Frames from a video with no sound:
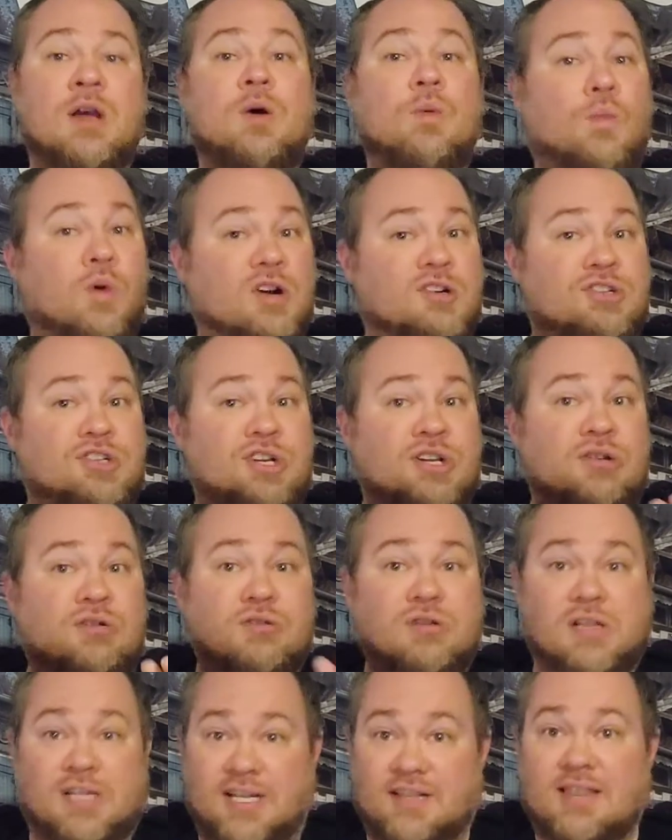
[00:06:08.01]
Once you
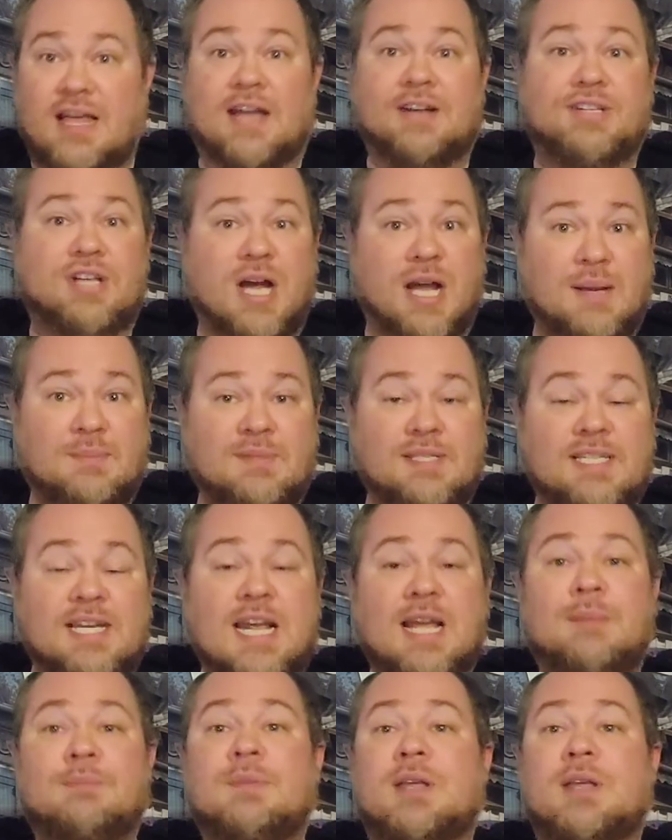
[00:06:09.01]
click that timestamp,